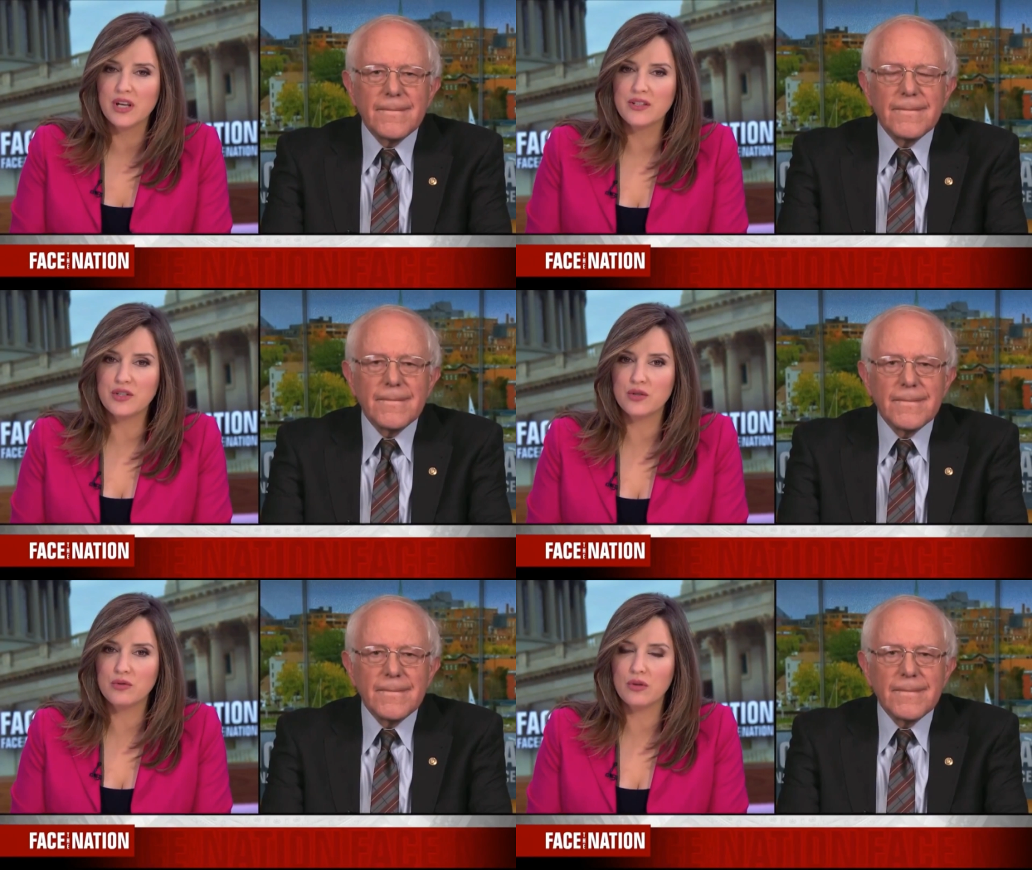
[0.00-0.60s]

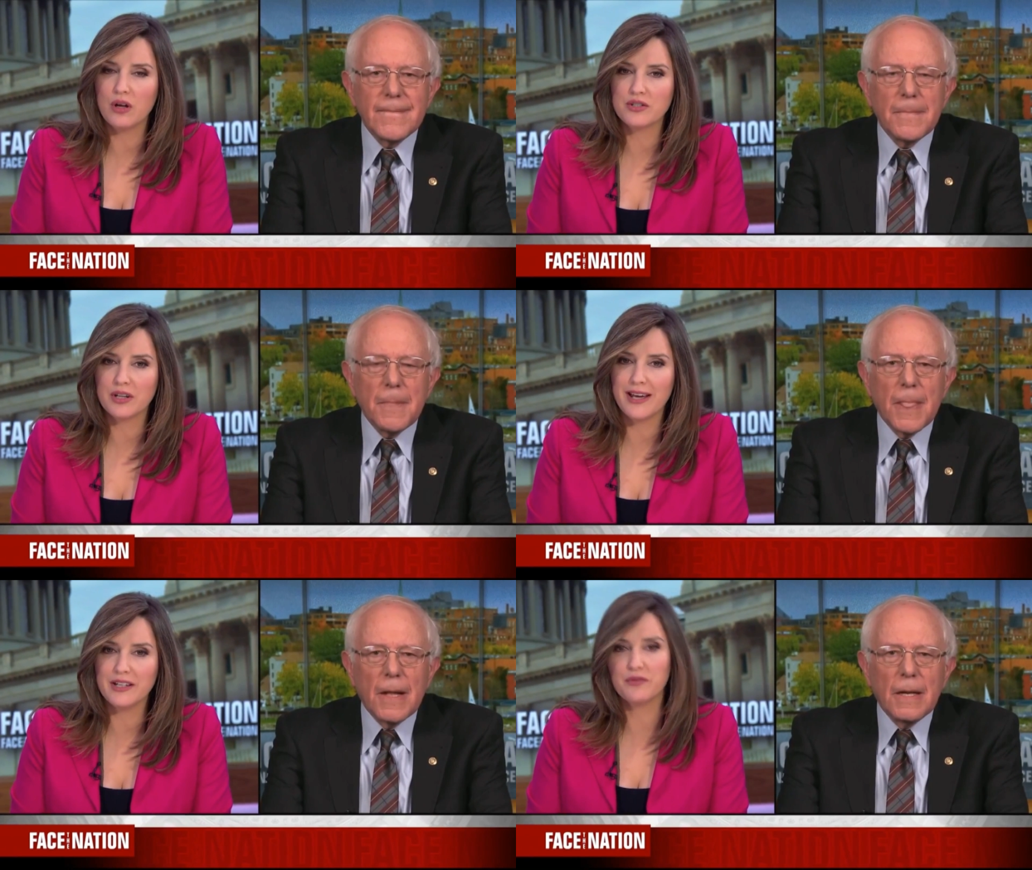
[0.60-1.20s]
Speaker 1: to launch a
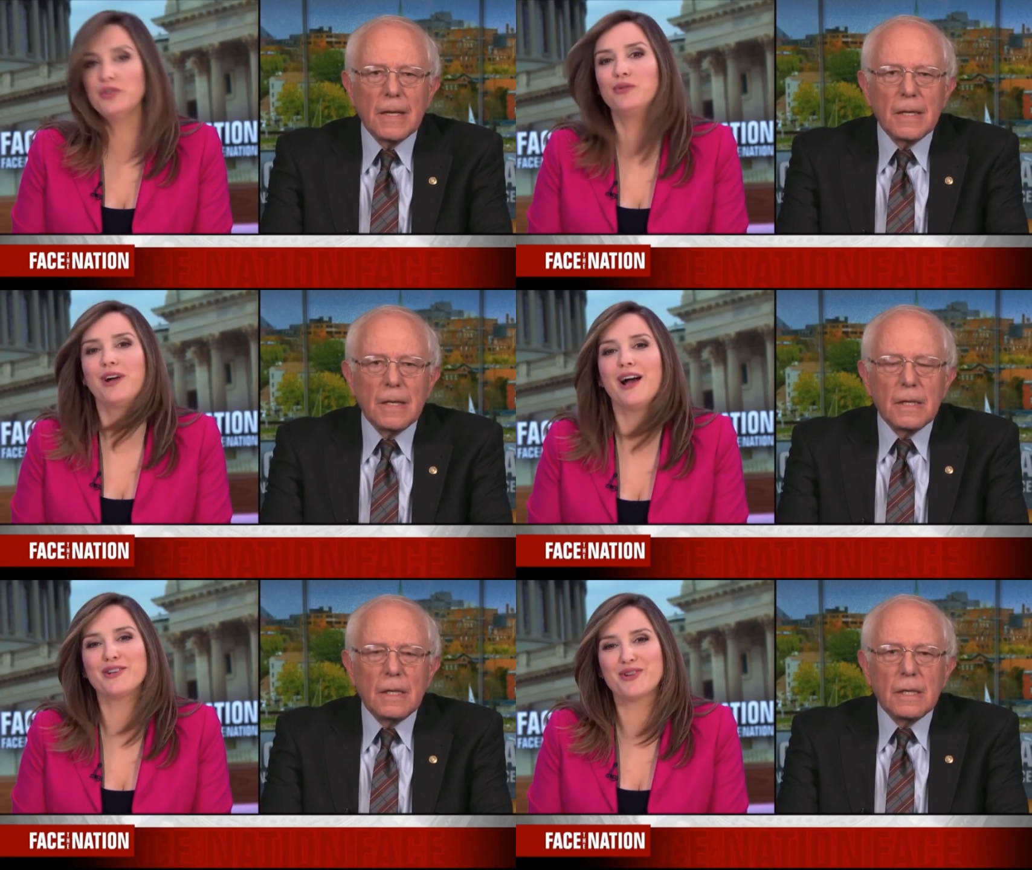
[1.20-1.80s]
kind of new
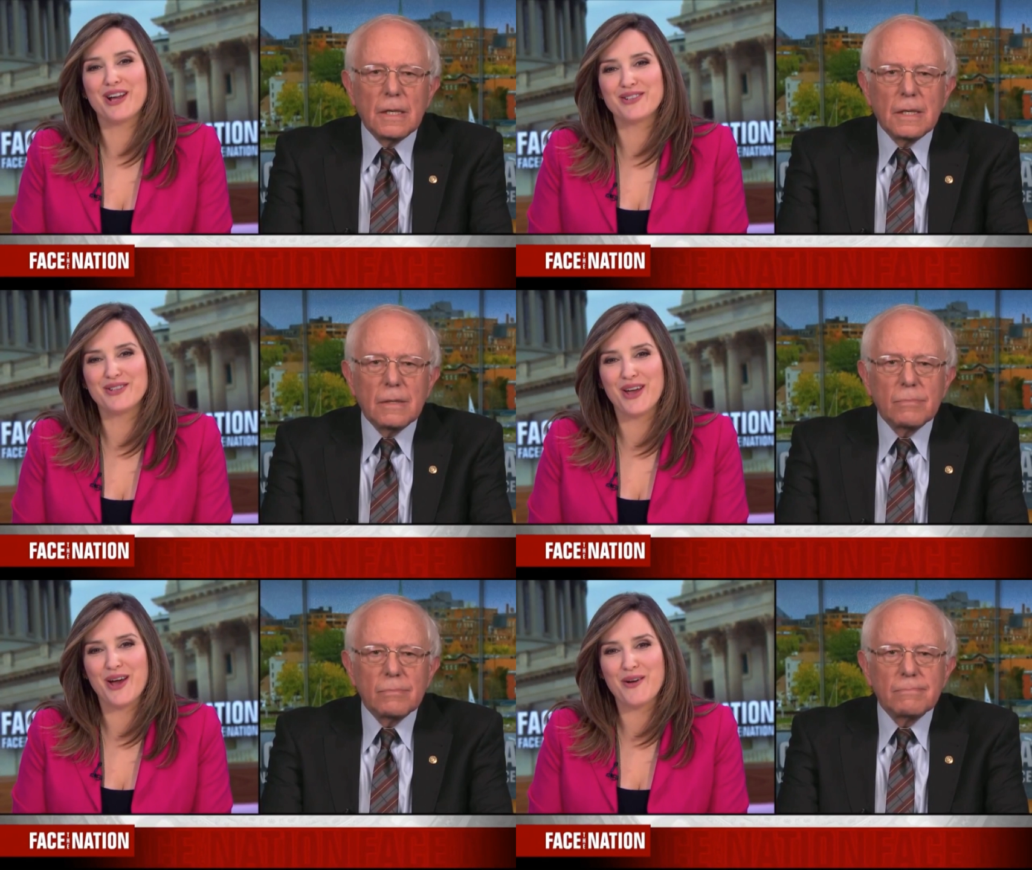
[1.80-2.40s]
contract
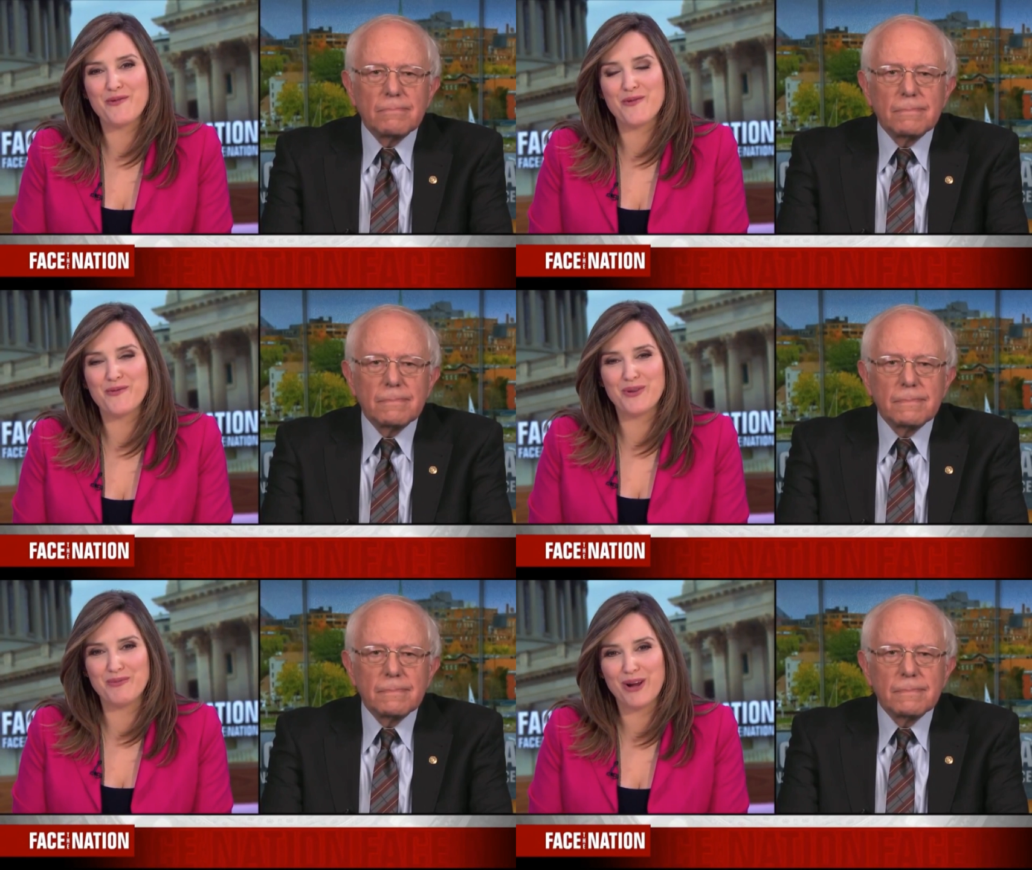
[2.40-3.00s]
uh,
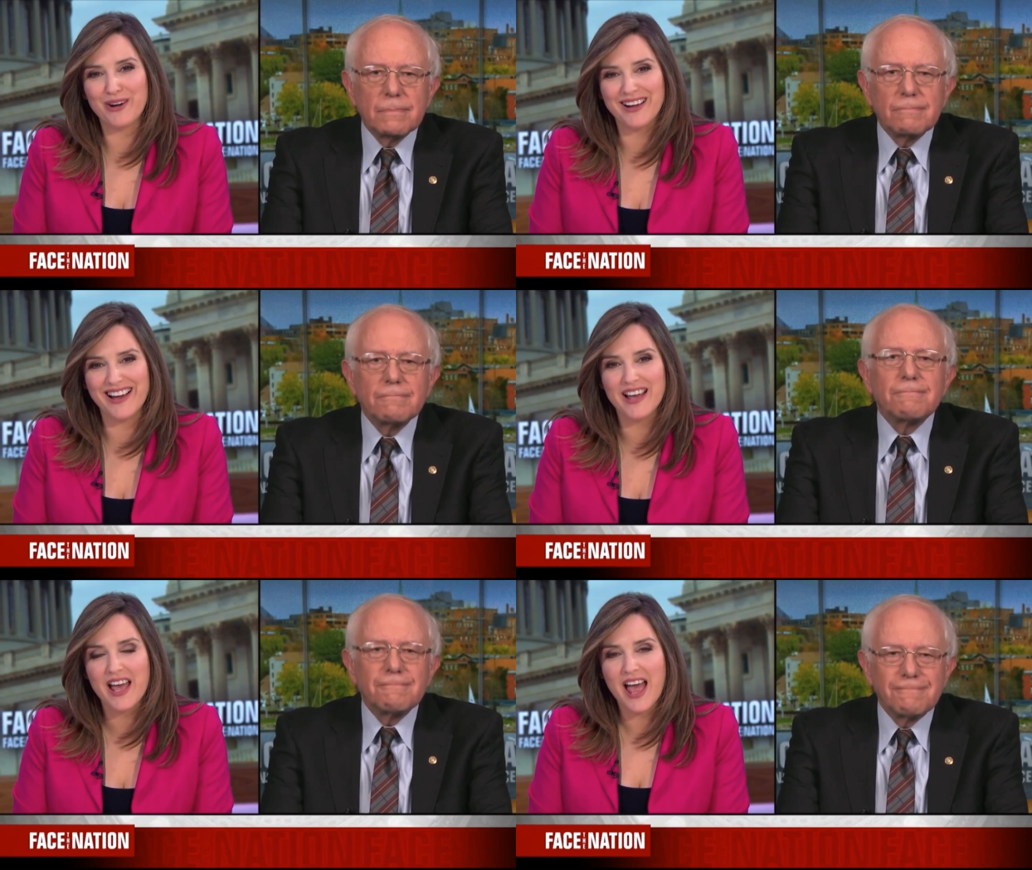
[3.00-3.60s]
with America.